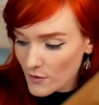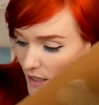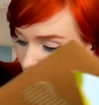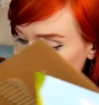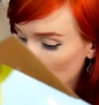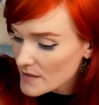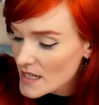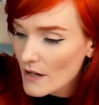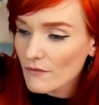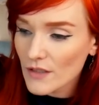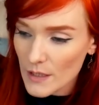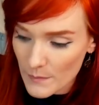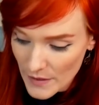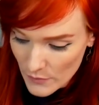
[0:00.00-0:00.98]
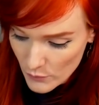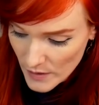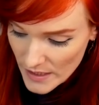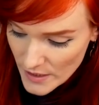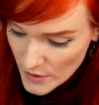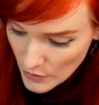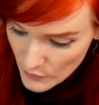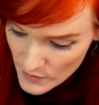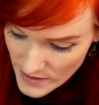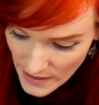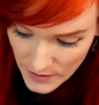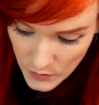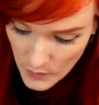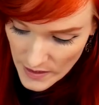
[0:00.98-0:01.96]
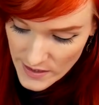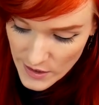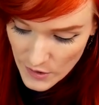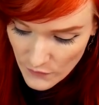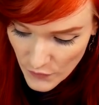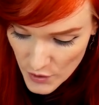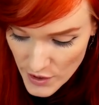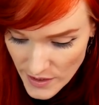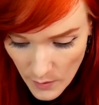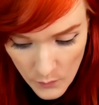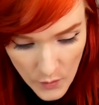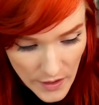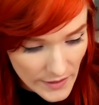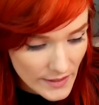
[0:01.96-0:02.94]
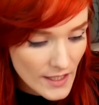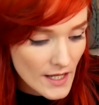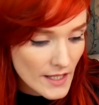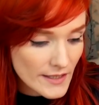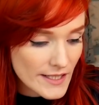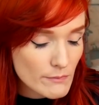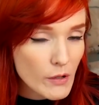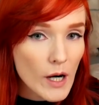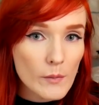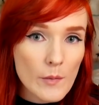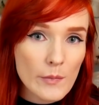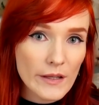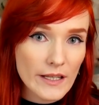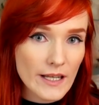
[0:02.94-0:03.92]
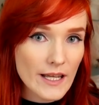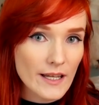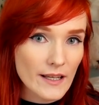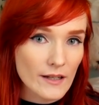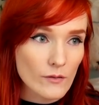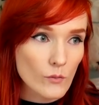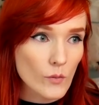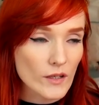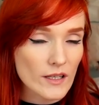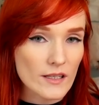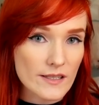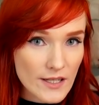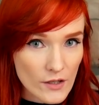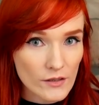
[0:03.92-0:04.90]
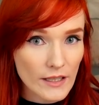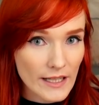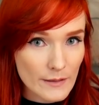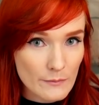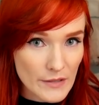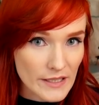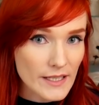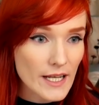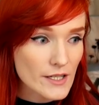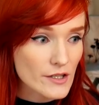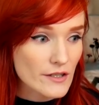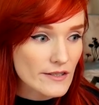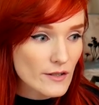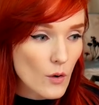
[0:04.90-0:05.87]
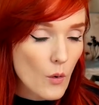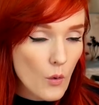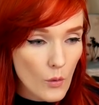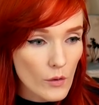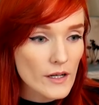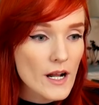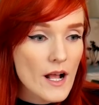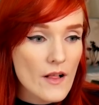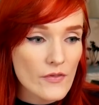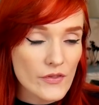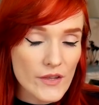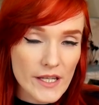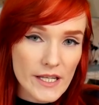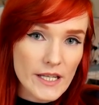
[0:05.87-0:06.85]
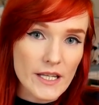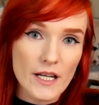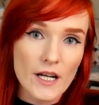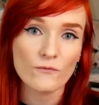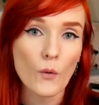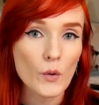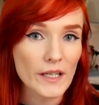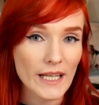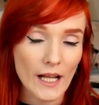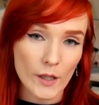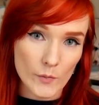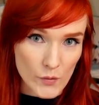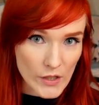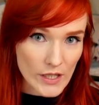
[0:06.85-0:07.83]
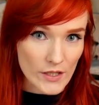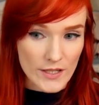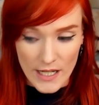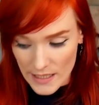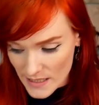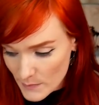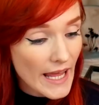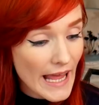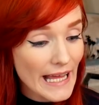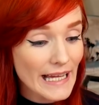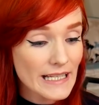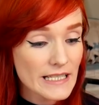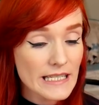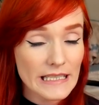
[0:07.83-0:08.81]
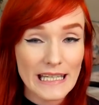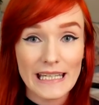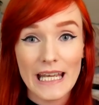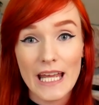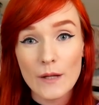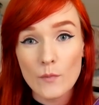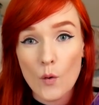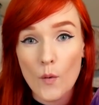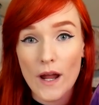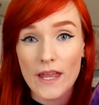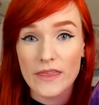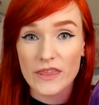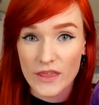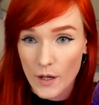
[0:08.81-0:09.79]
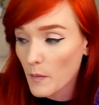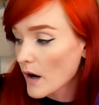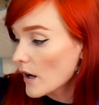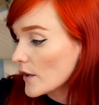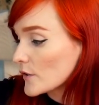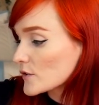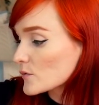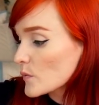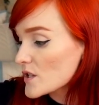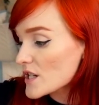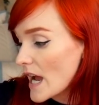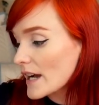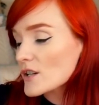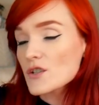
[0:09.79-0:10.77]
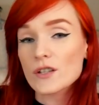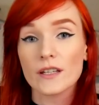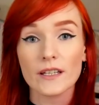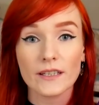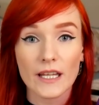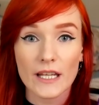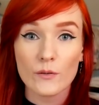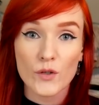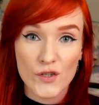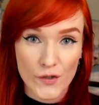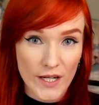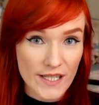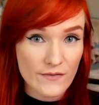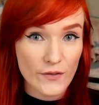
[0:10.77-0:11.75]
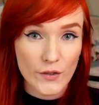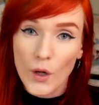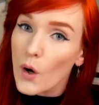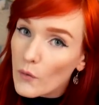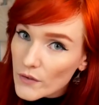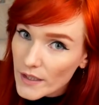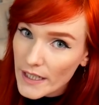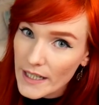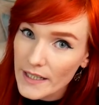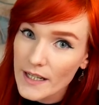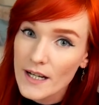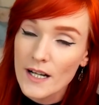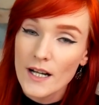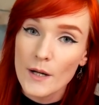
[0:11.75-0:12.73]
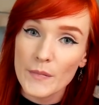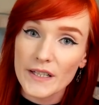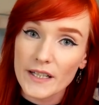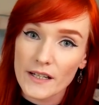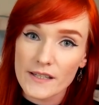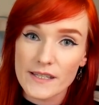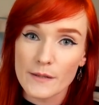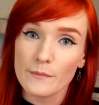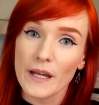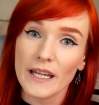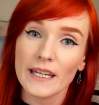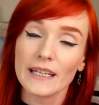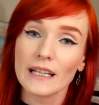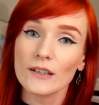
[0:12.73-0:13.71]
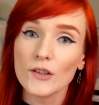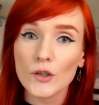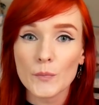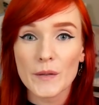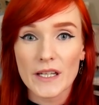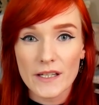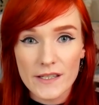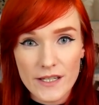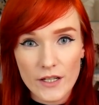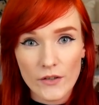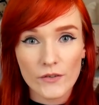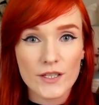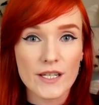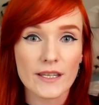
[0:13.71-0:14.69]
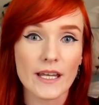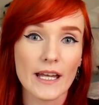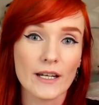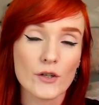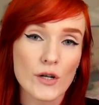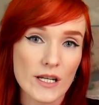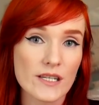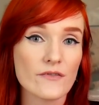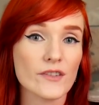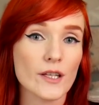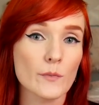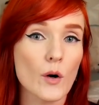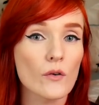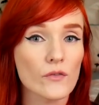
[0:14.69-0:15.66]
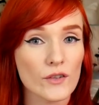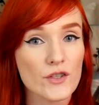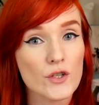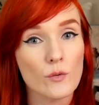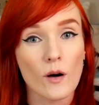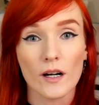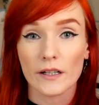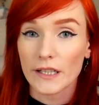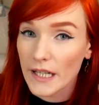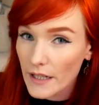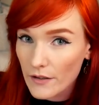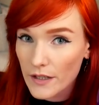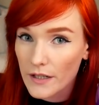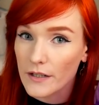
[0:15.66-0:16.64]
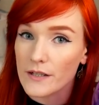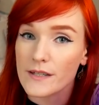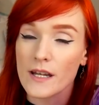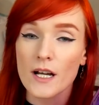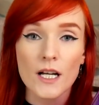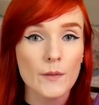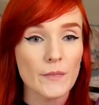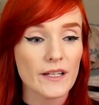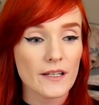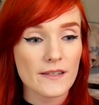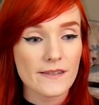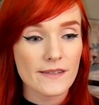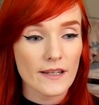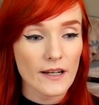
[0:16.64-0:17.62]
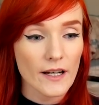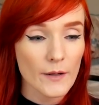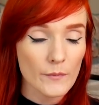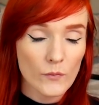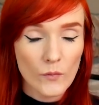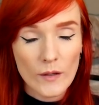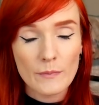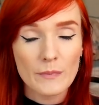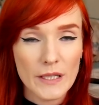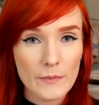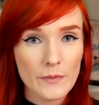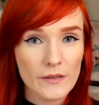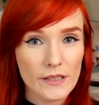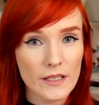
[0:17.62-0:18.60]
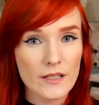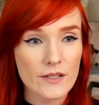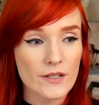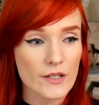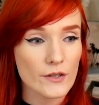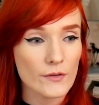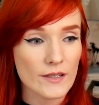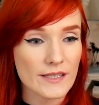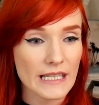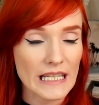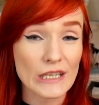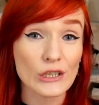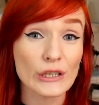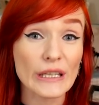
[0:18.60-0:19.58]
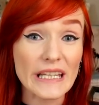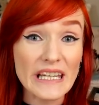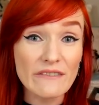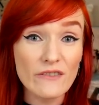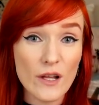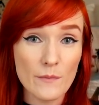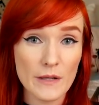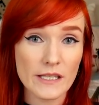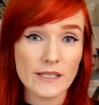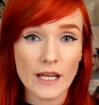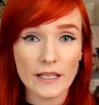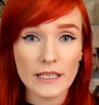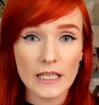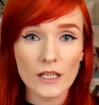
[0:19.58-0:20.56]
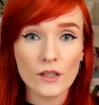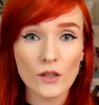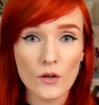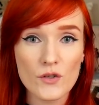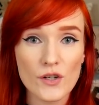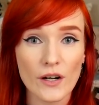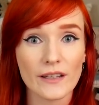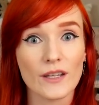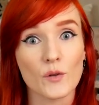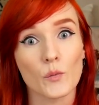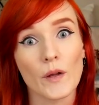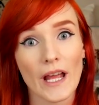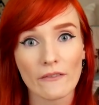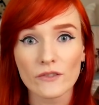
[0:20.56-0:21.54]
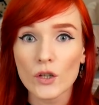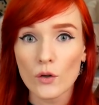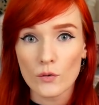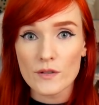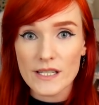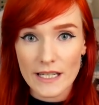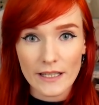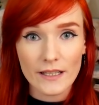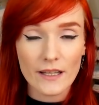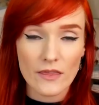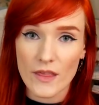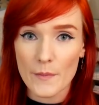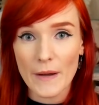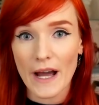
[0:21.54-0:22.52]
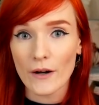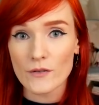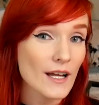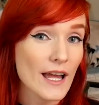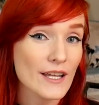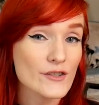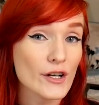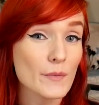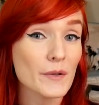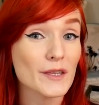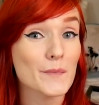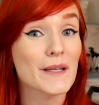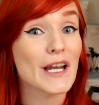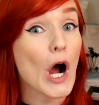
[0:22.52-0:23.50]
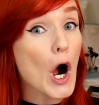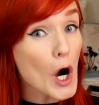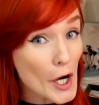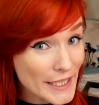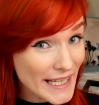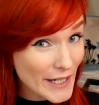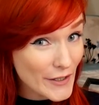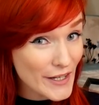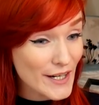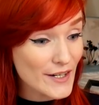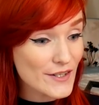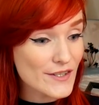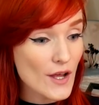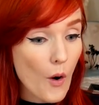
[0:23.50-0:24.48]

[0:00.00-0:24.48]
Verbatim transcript: that could definitely be reused at the rescue for someone that's probably in one of the Sterilite bin cages or the 40 gallon breeder tanks. And they came with the balls, which actually they were transferred over in because it made it a little bit easier to then transfer them over to our carriers. Because um, what people tend to do is they either leave them inside the enclosure and then we have to go dig them out and try to put them in our carriers,